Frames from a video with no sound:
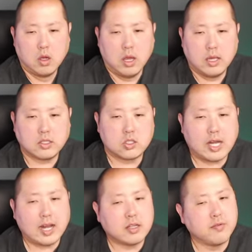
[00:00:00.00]
Is the
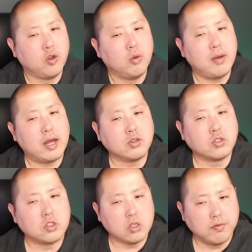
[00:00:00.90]
stock-to-flow model
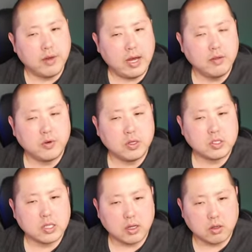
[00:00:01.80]
still valid for this
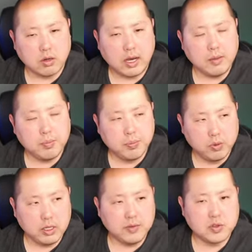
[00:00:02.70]
cycle? I
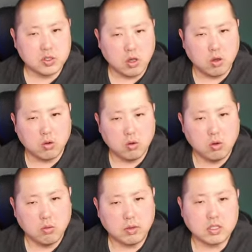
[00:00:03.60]
believe so.
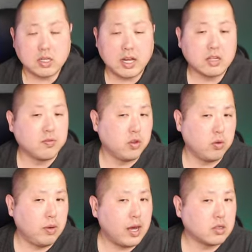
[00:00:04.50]
But the stock-to-flow
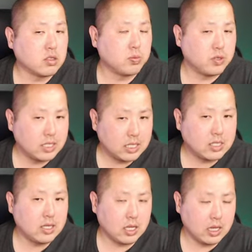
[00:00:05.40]
model is
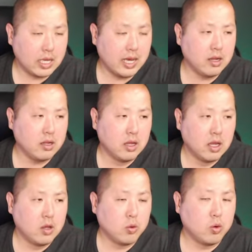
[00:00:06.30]
predicting that
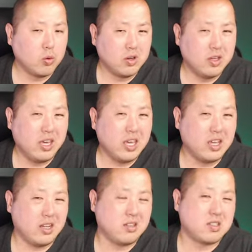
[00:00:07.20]
we will
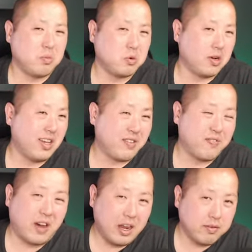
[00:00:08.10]
hit somewhere like
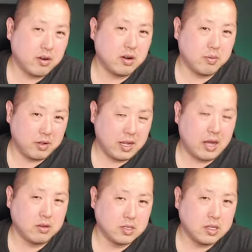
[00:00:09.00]

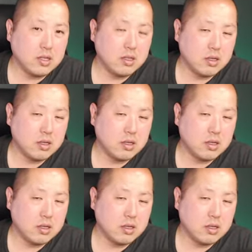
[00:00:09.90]
500,000,